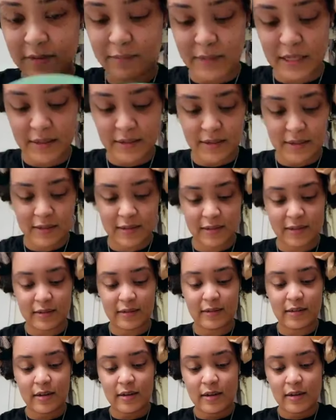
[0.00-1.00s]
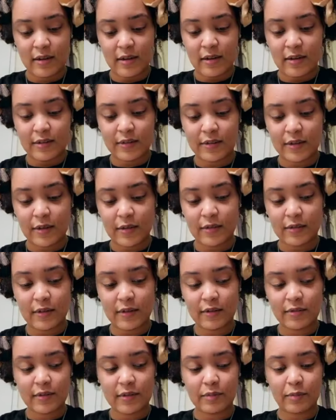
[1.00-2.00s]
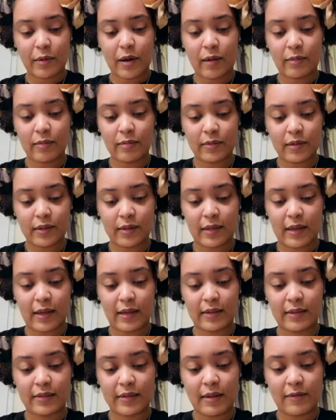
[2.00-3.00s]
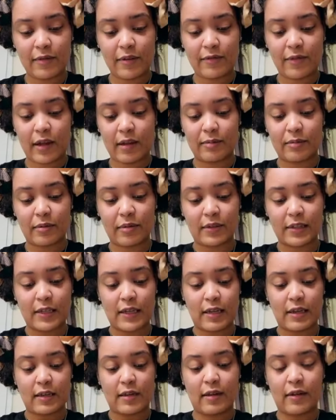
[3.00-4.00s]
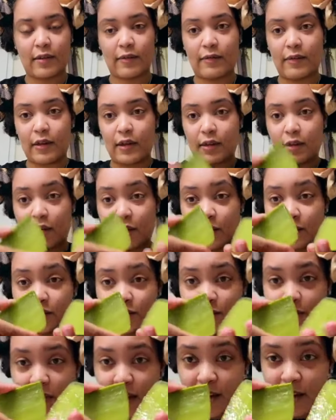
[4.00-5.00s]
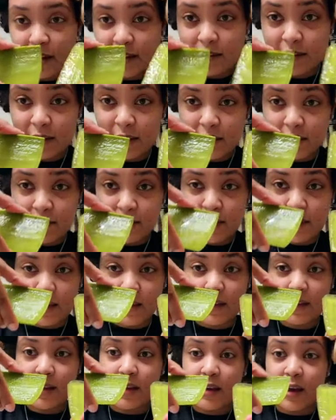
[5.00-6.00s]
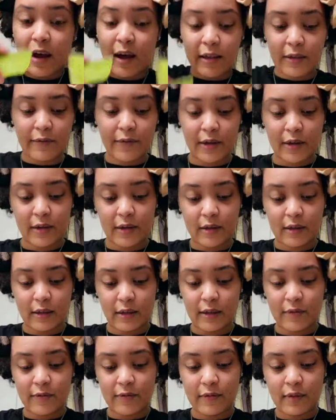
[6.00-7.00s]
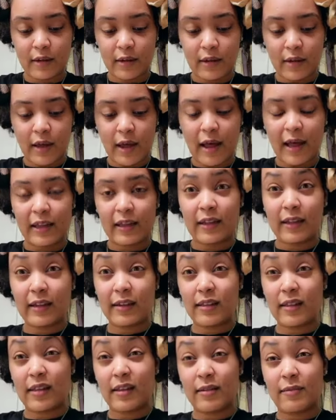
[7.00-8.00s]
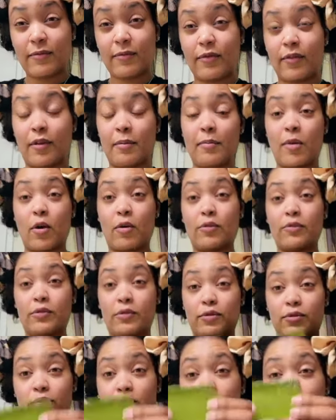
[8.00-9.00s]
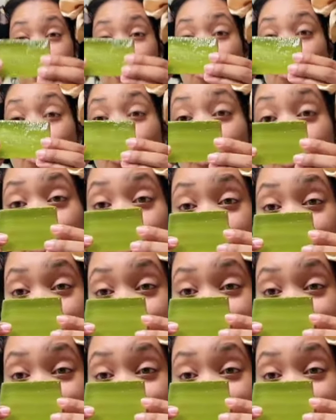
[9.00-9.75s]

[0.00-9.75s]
pieces. So this was probably like 75% of the larger size of the aloe vera leaf. I get them from Whole Foods all the